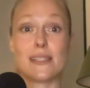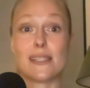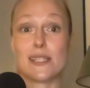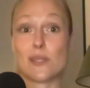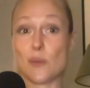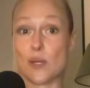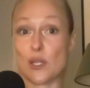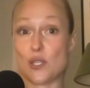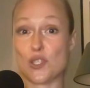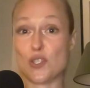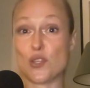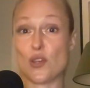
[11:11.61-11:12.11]

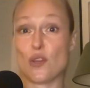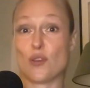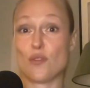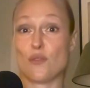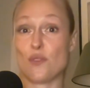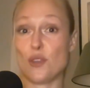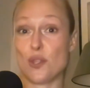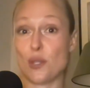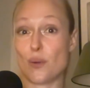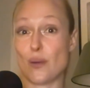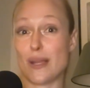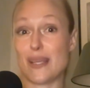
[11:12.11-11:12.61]
switched on
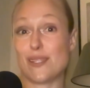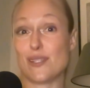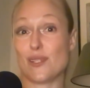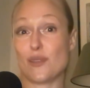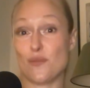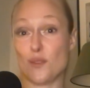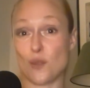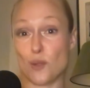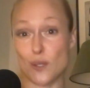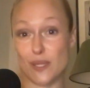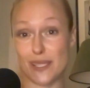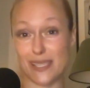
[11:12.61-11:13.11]
for the rest of
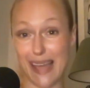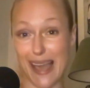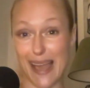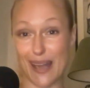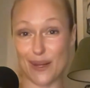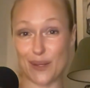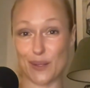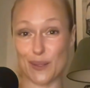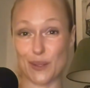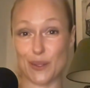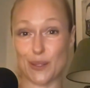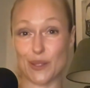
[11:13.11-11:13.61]
your
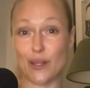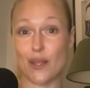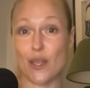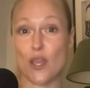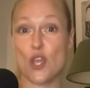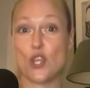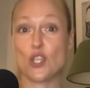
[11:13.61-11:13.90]
cycle,